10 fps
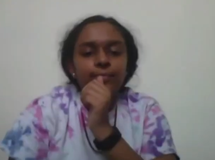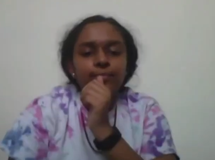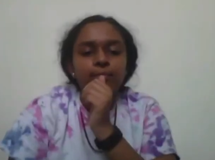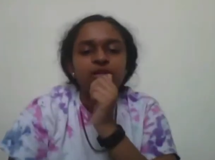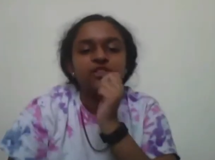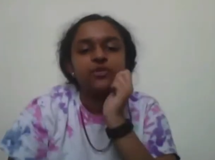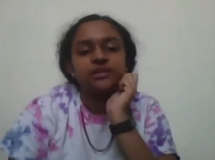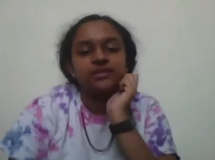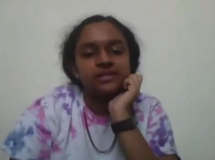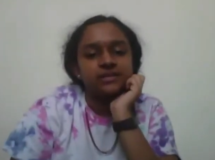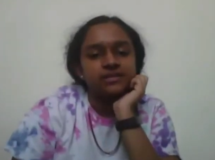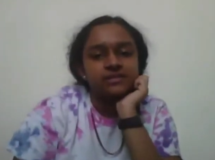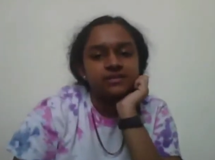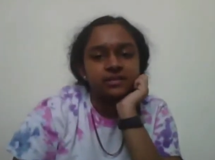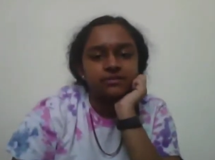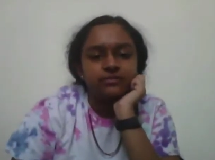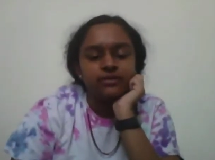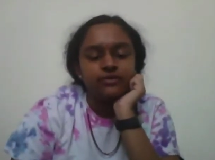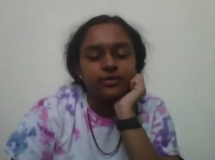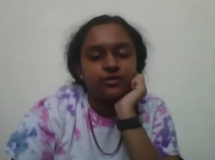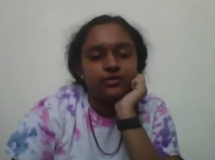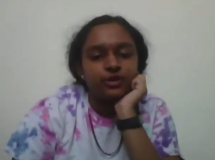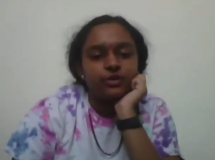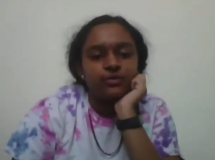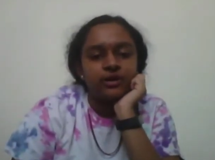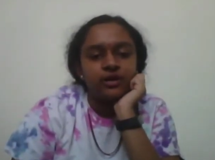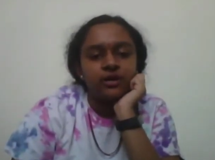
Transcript: Measure 26, right, the first note there.